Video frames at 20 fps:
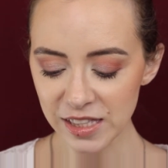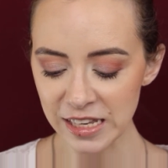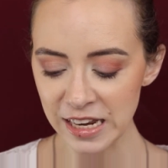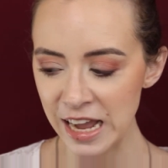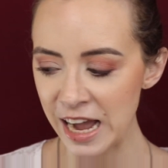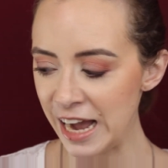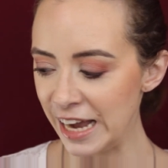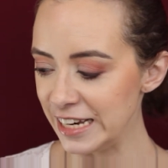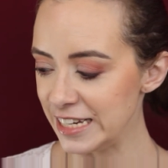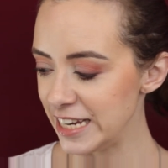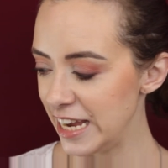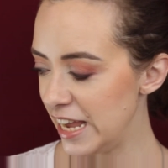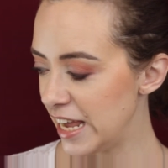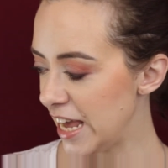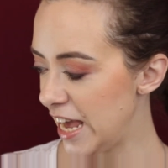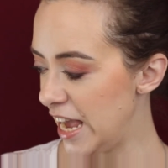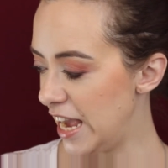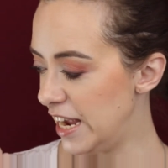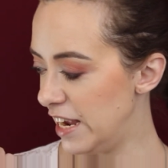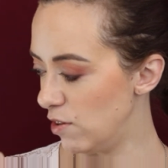I take
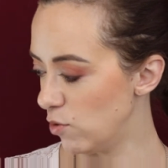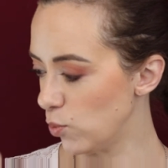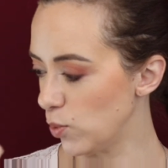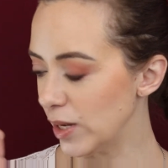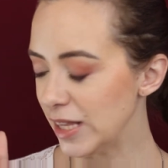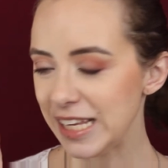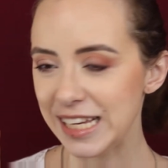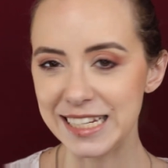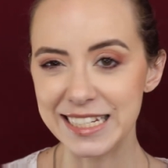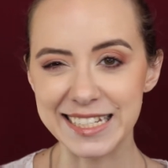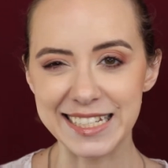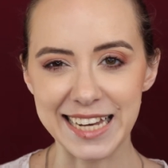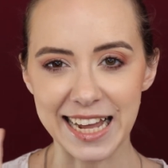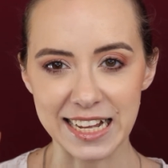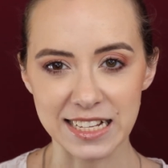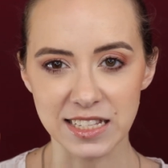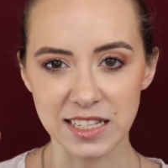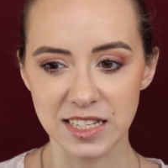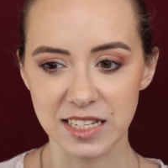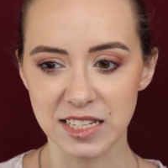a really
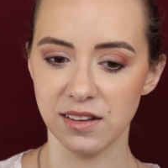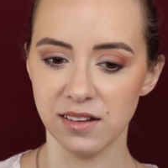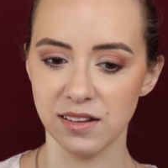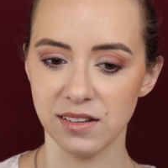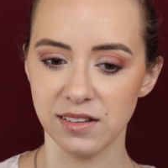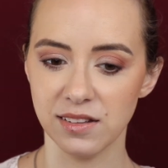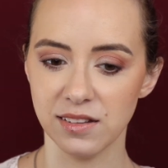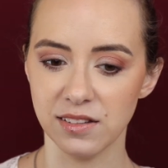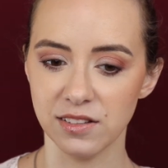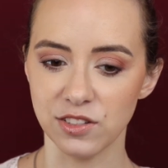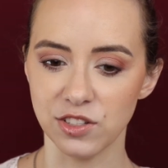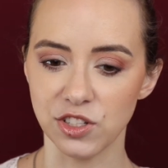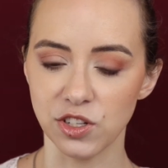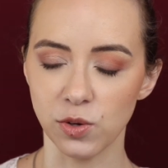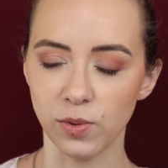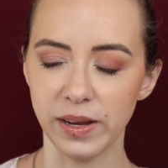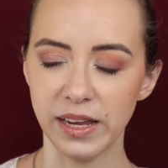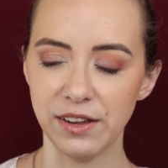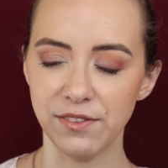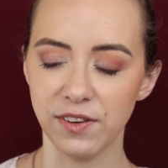dense
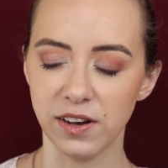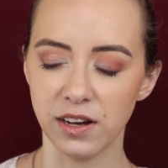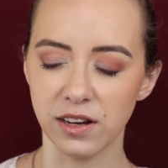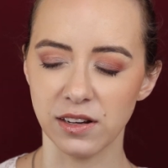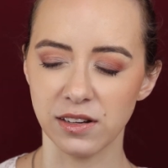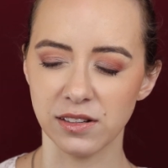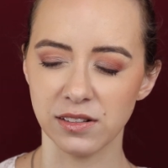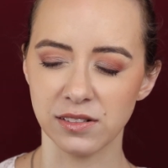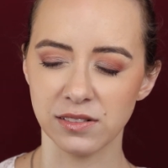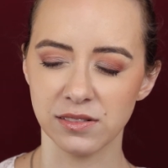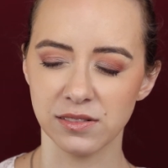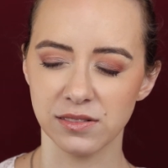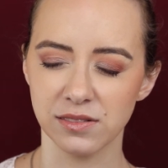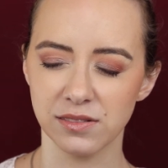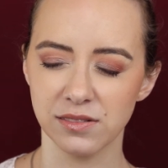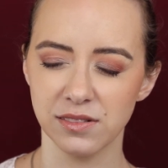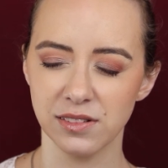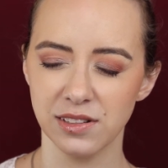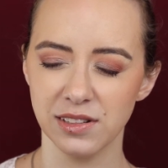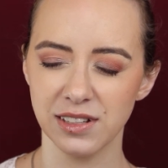Zoeva
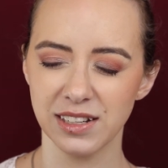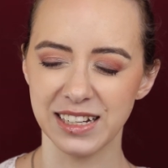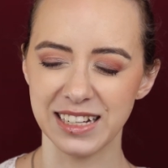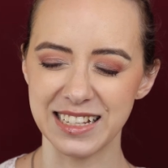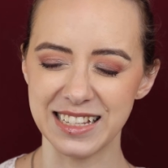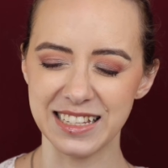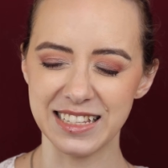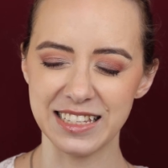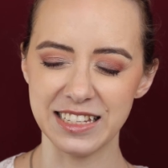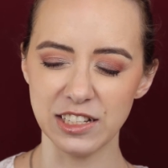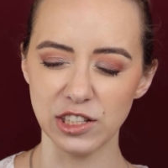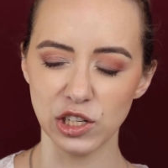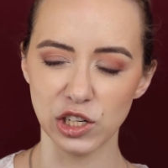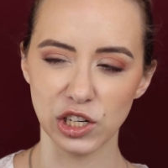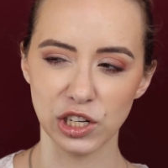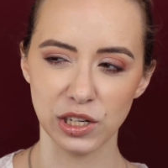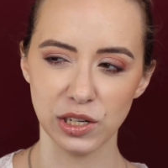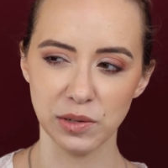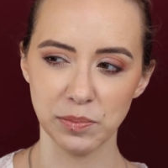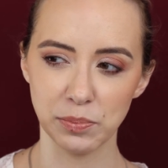
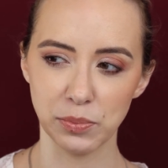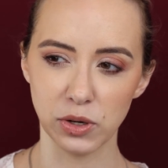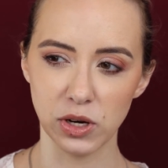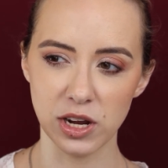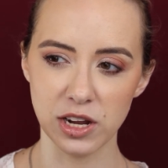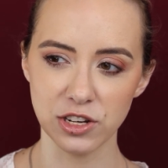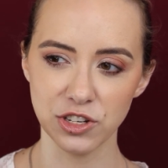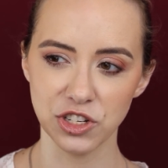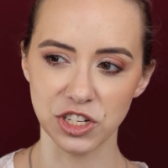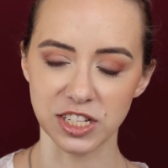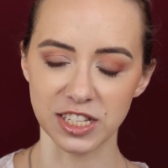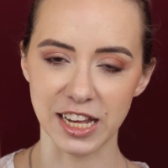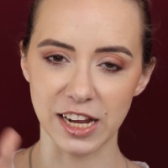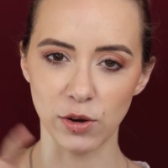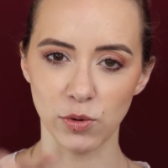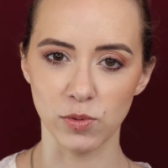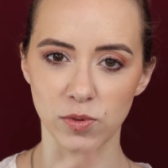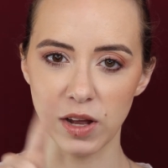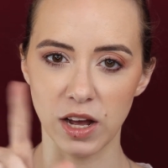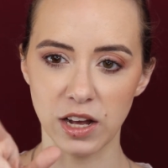concealer brush. It's like
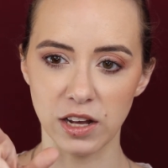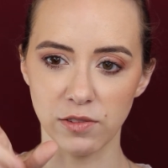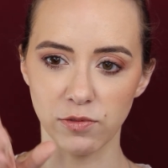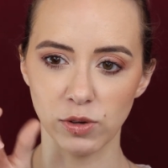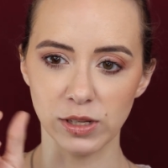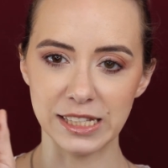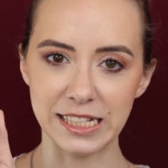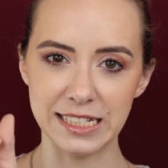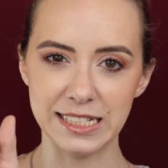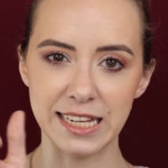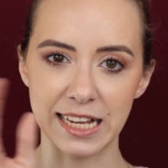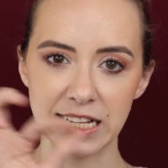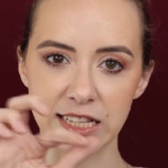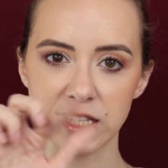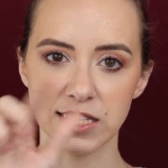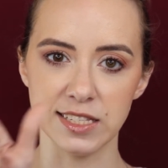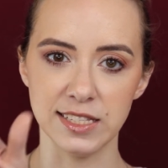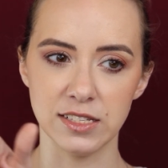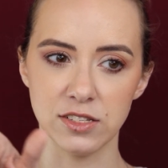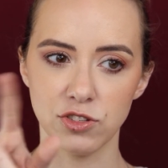a really
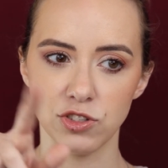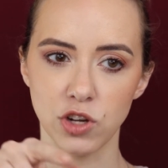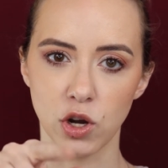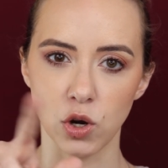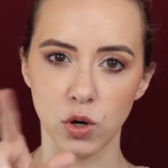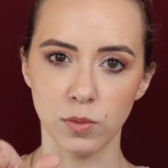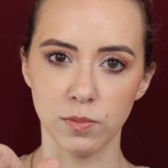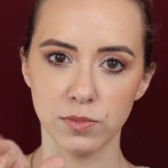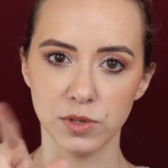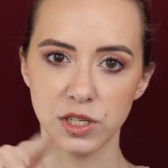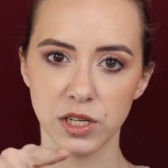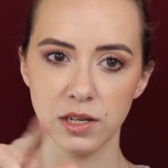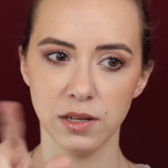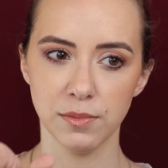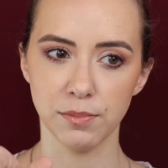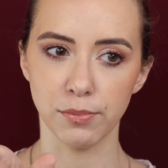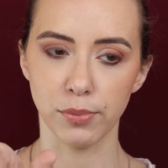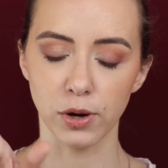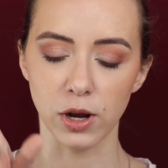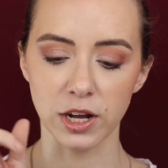dense domed
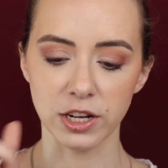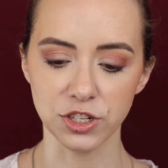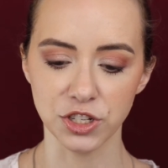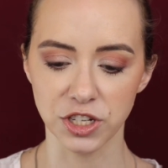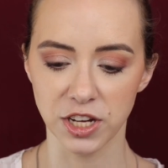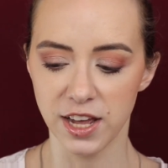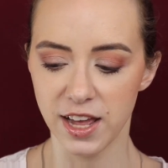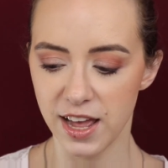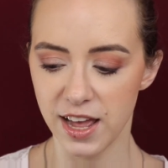brush.